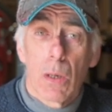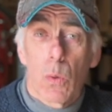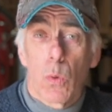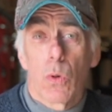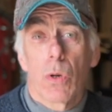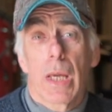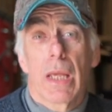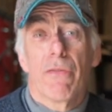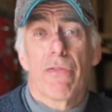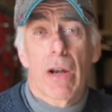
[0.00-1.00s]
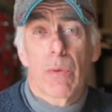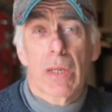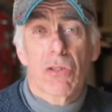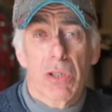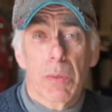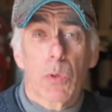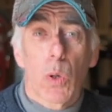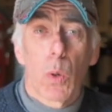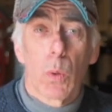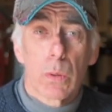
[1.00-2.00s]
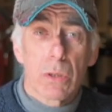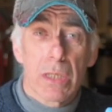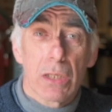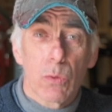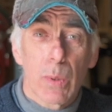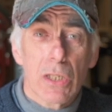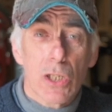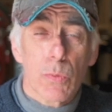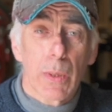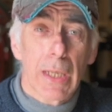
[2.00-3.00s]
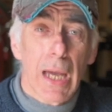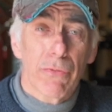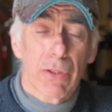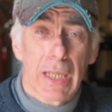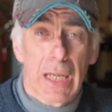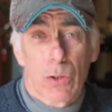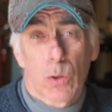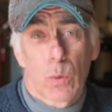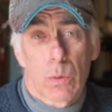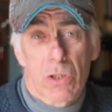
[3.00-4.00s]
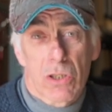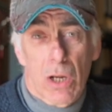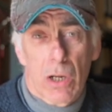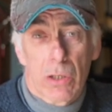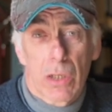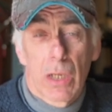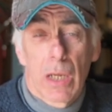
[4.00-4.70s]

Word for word: Or in very extreme cold situations where you have to get a cold start.